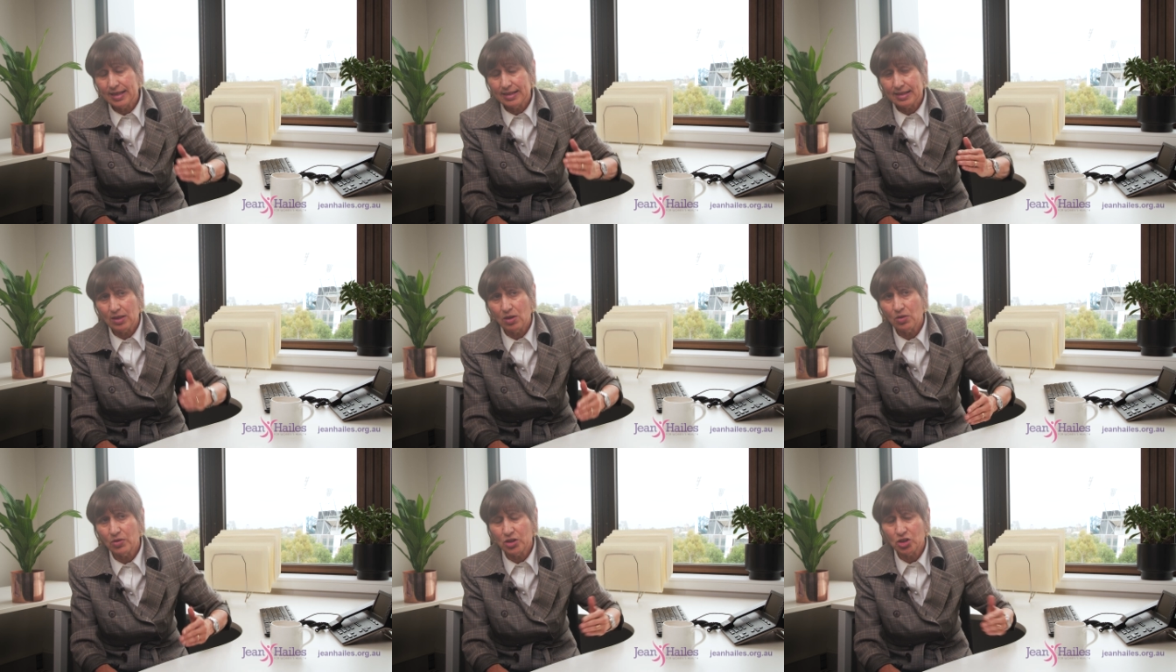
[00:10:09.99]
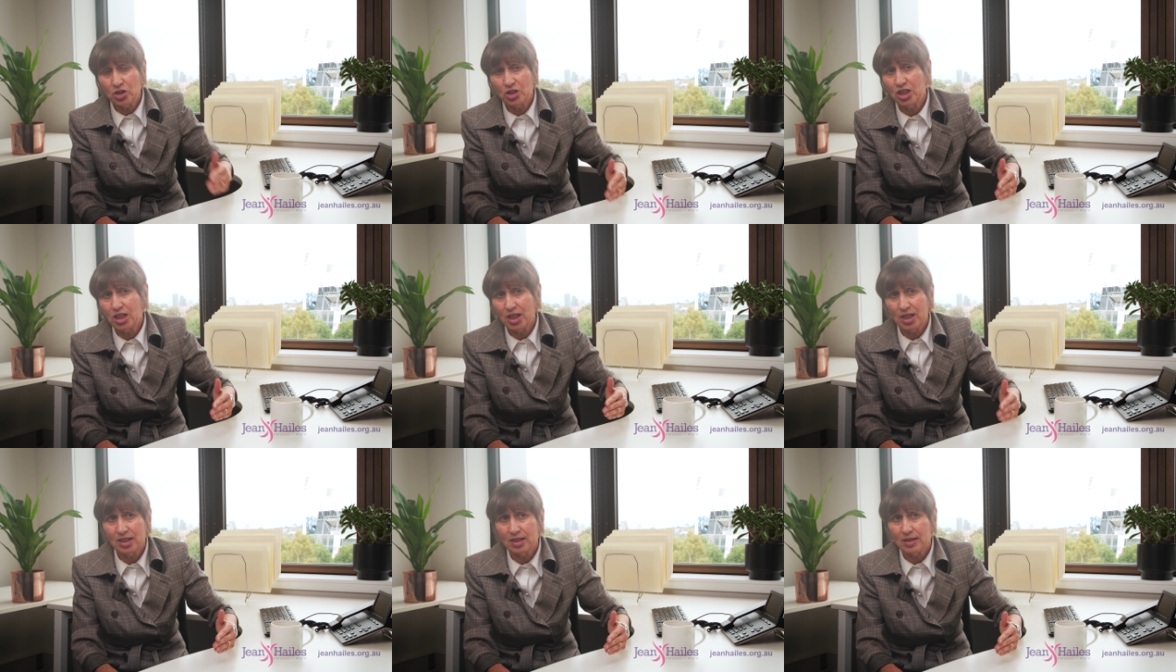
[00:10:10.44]
As long as
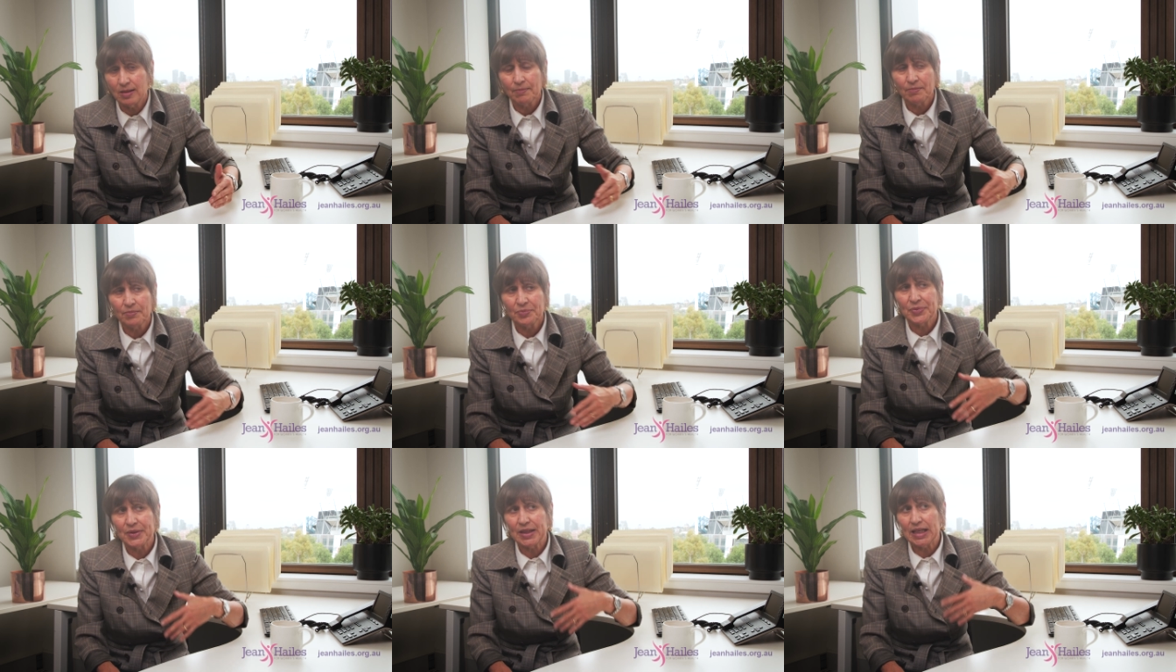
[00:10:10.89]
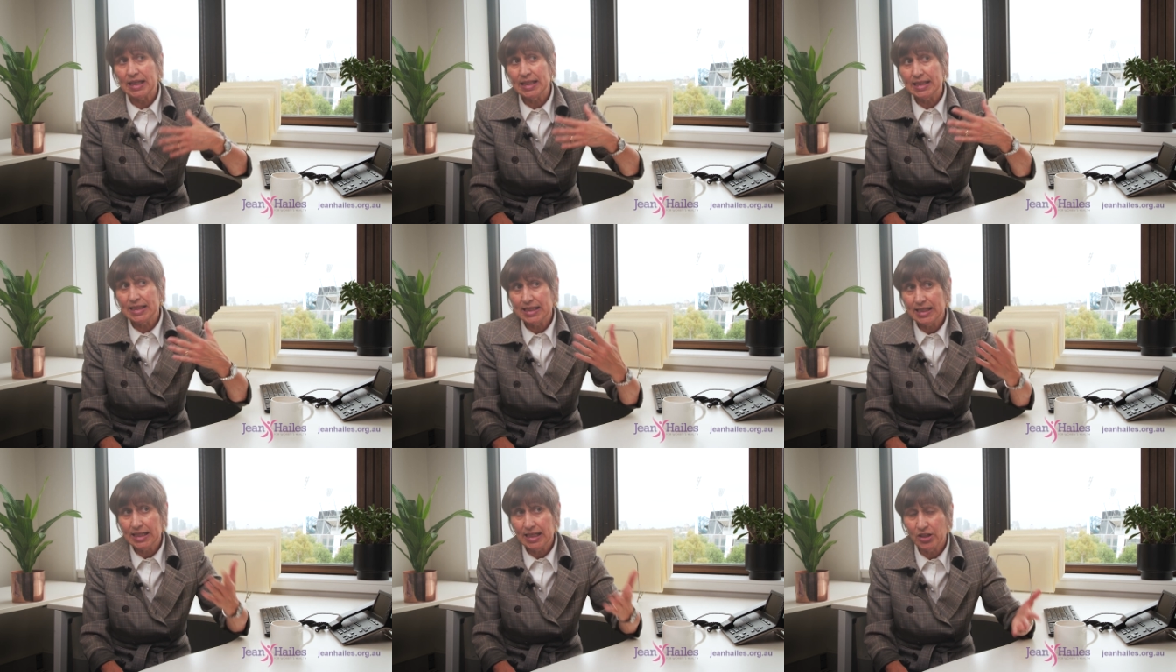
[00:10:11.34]
she is
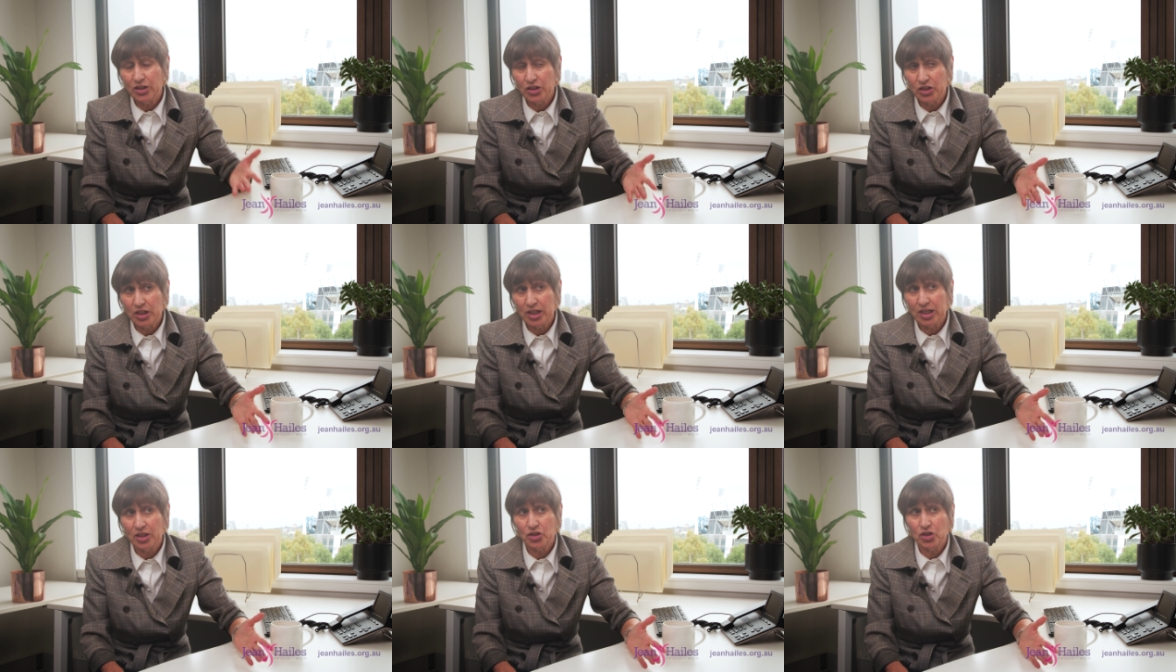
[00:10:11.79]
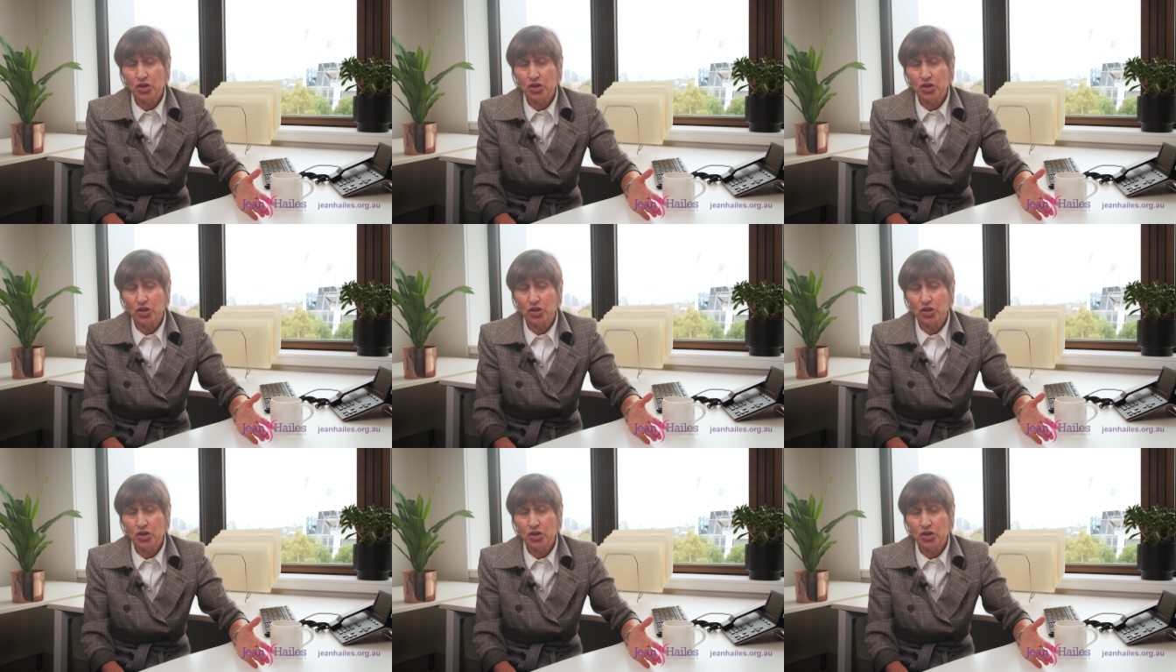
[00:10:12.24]
continuing